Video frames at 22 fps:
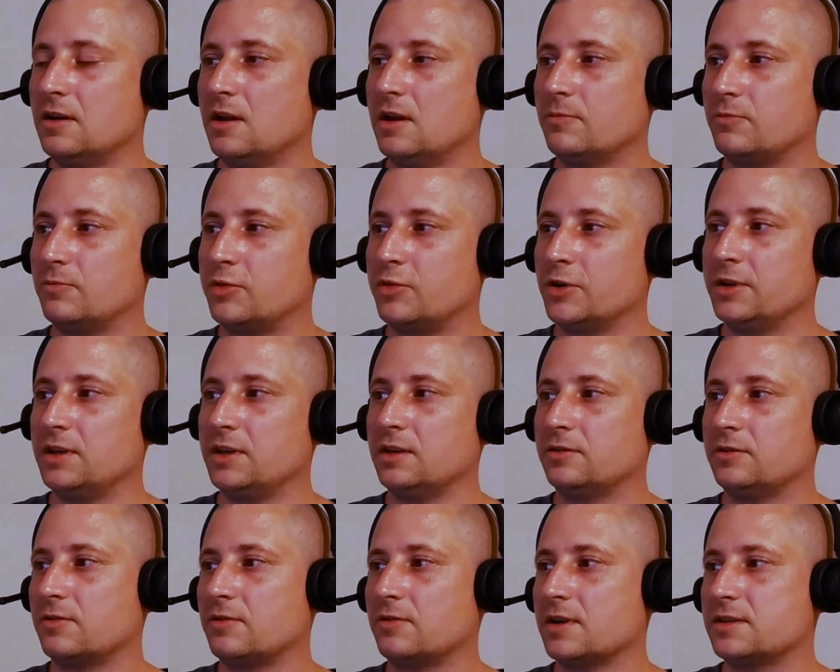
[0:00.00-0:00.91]
pretty
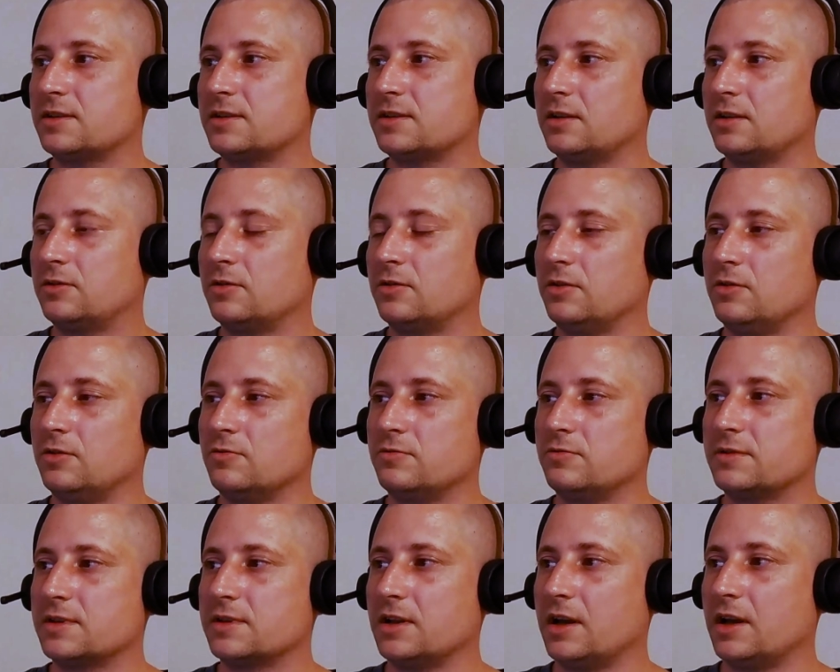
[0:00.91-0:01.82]
interesting to
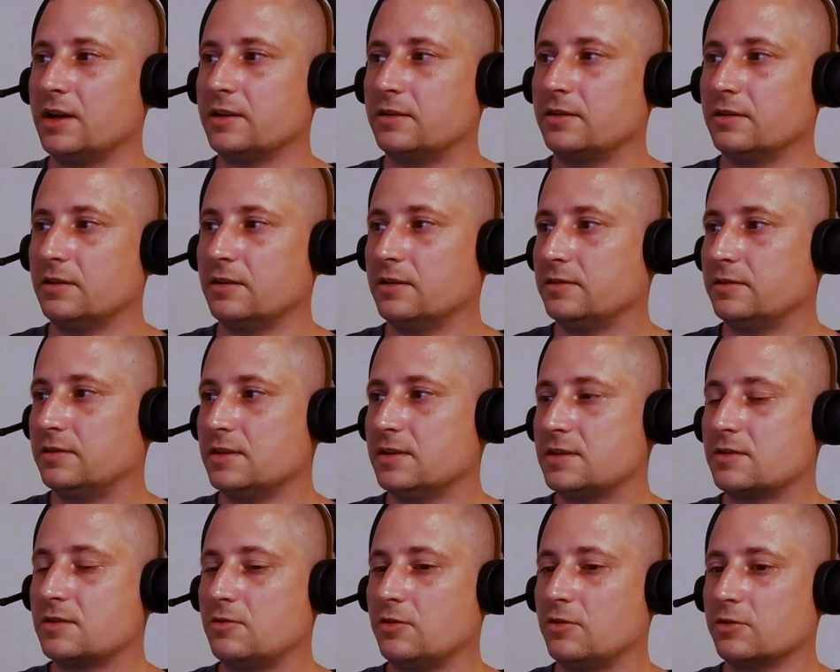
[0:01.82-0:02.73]
use like a
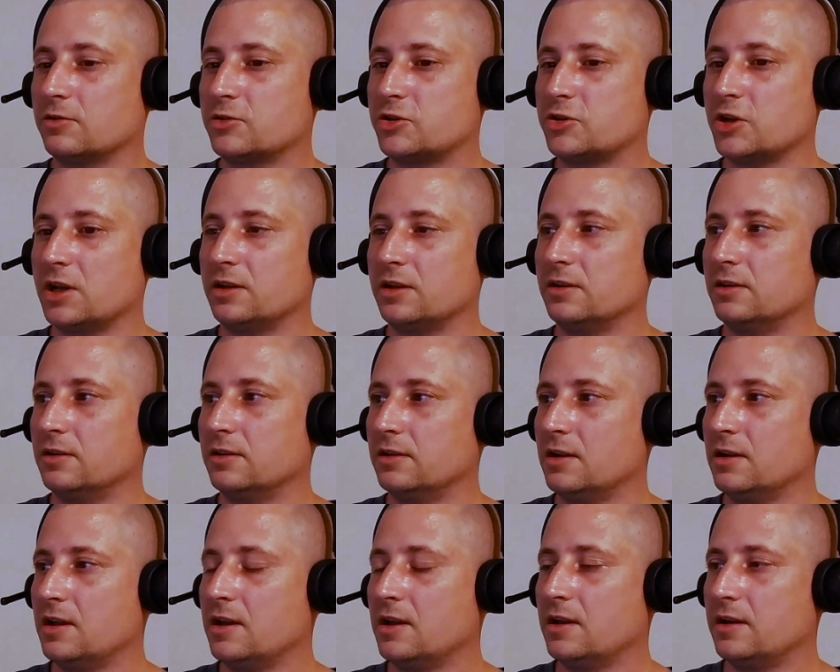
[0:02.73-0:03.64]
Discord channel
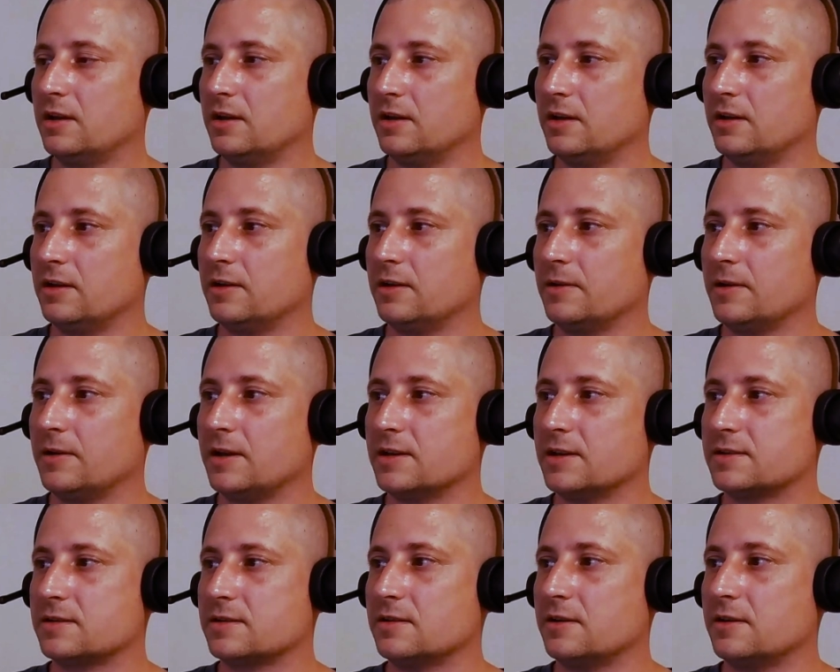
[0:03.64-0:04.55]

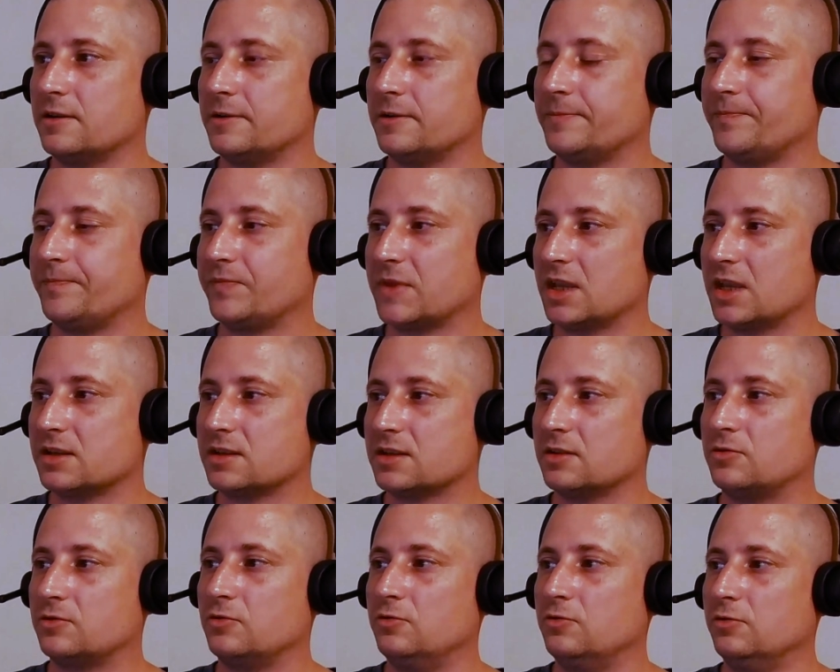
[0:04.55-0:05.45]
as
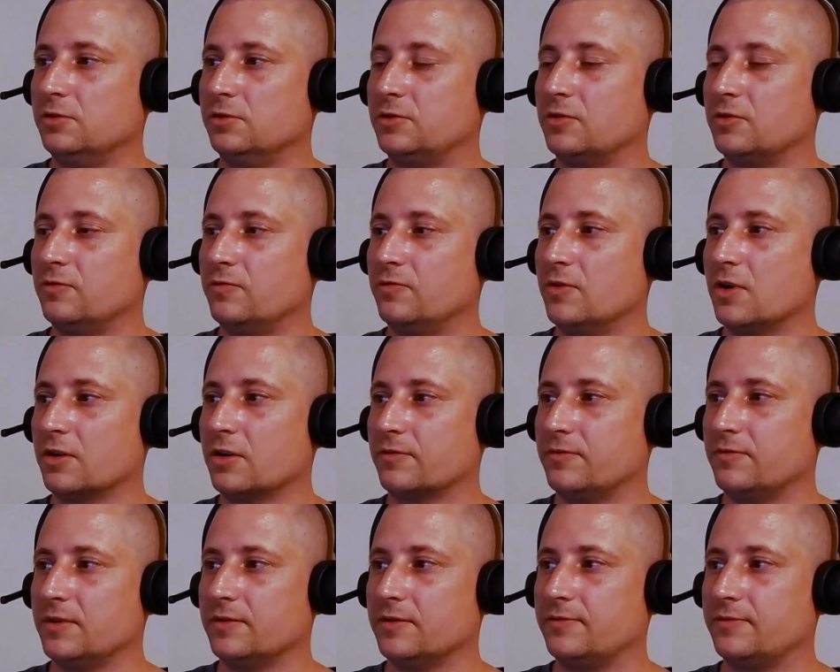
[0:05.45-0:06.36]
a tool to
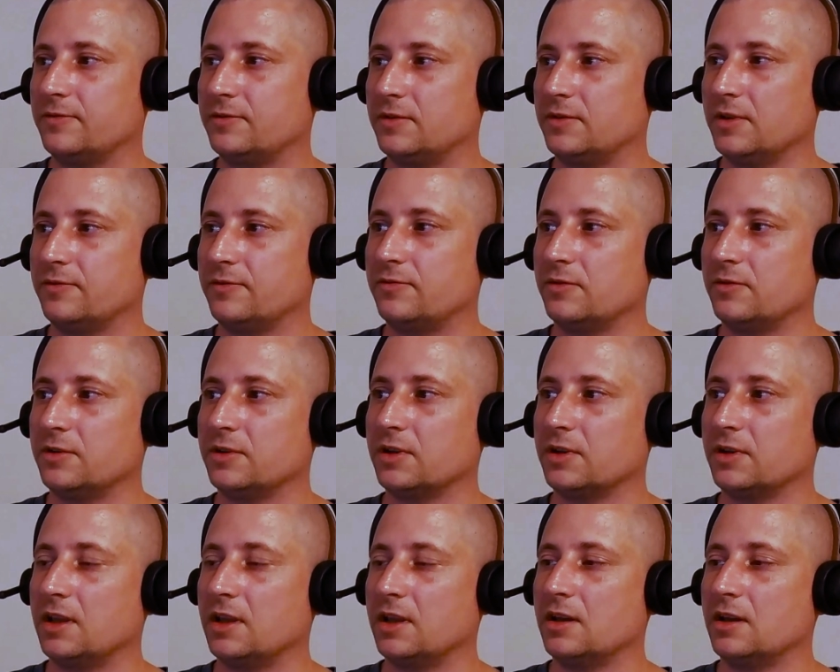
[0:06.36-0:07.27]
work with
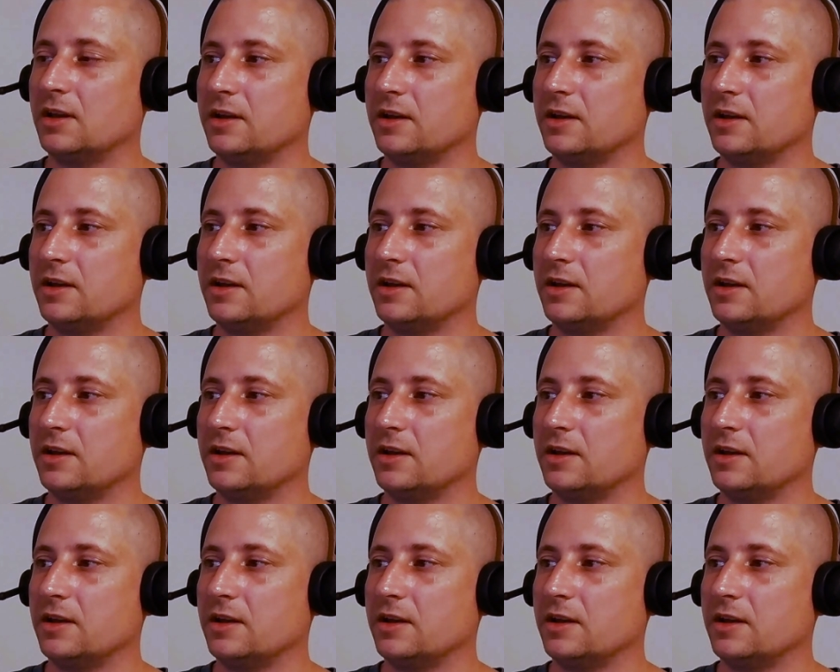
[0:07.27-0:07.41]
different AI